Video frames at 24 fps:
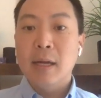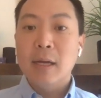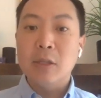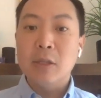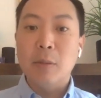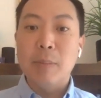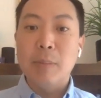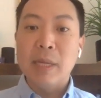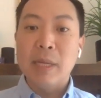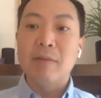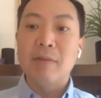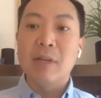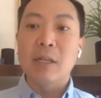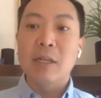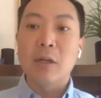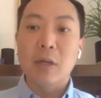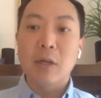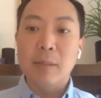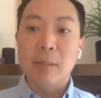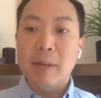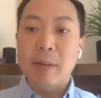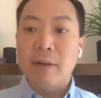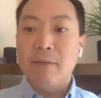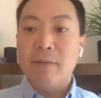So being really
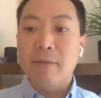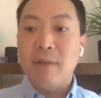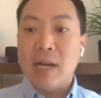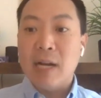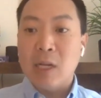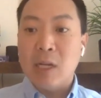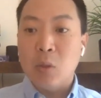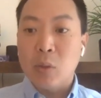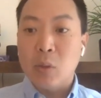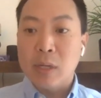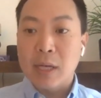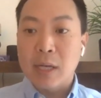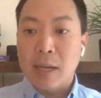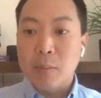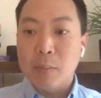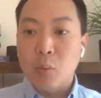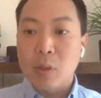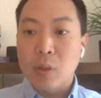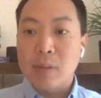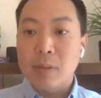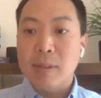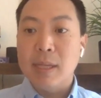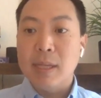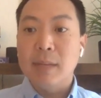good about following up
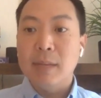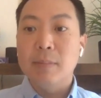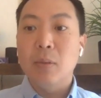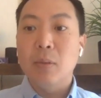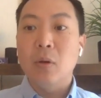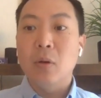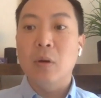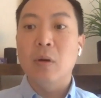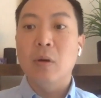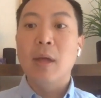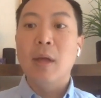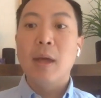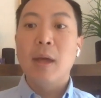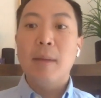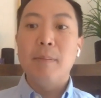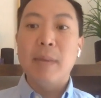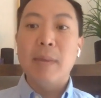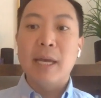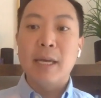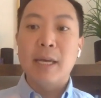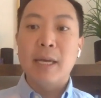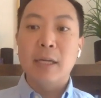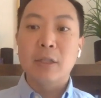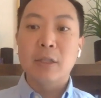with people,
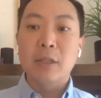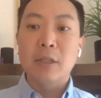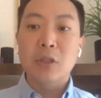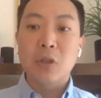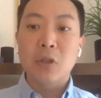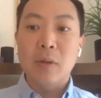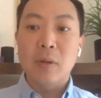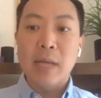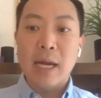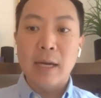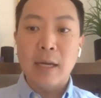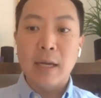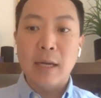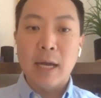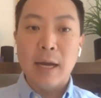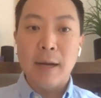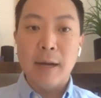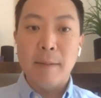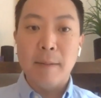making sure that